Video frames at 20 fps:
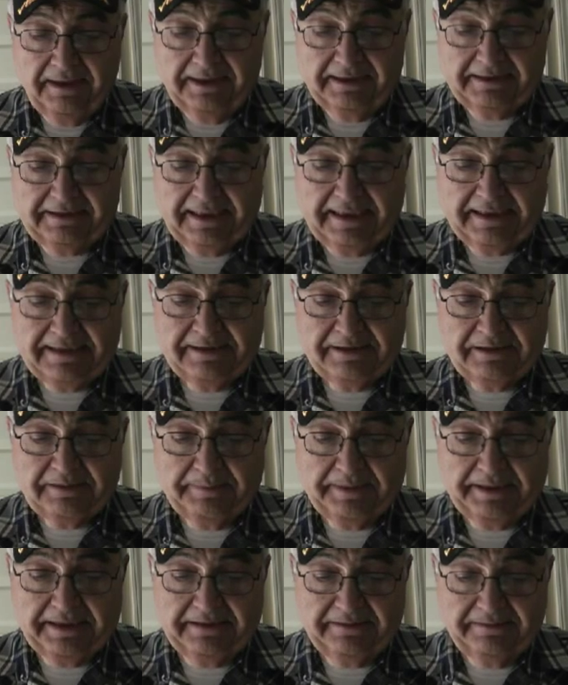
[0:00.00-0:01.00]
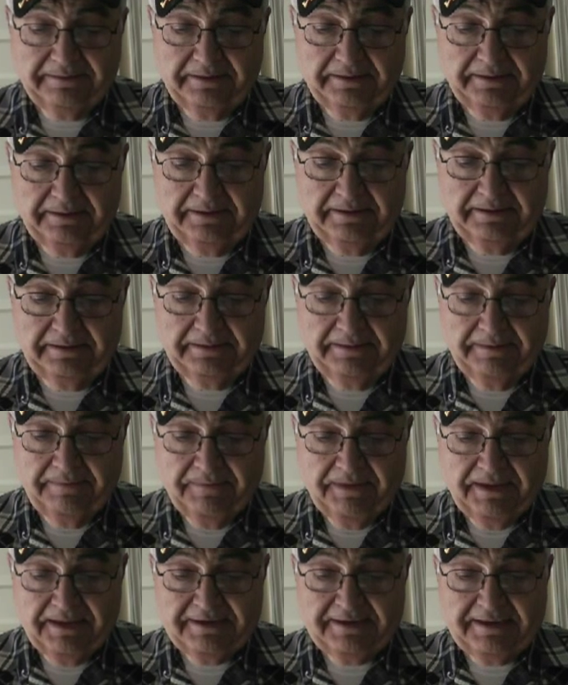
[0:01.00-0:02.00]
A Texas man
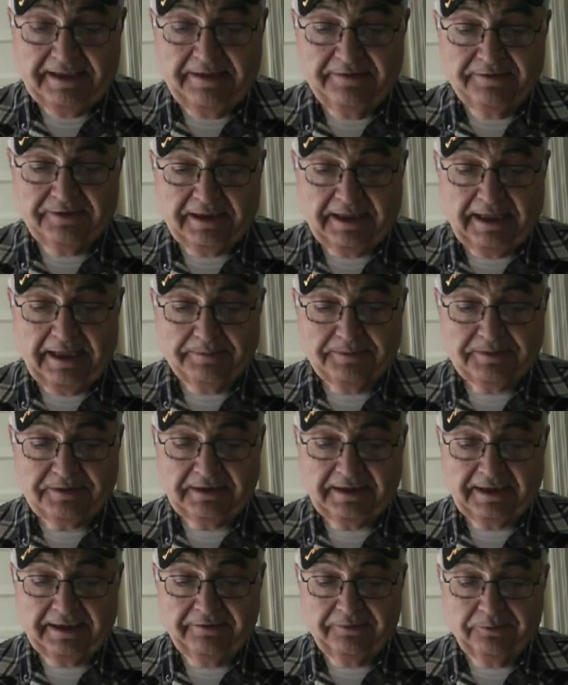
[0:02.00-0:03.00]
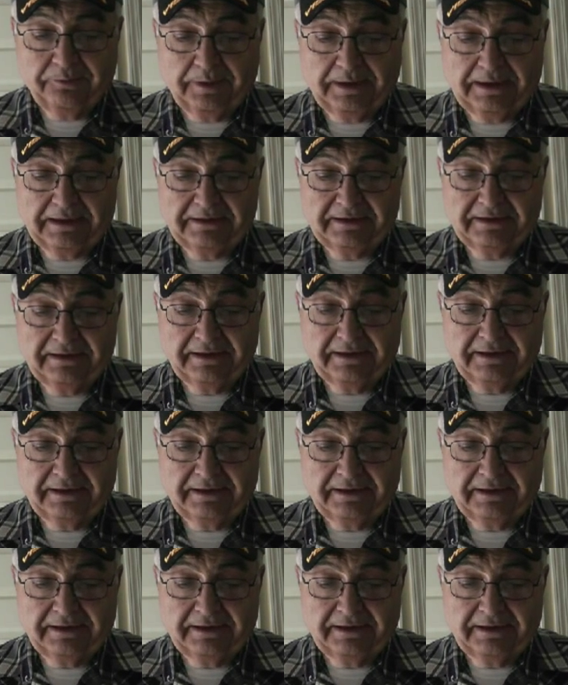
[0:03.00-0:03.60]
saves cop's life while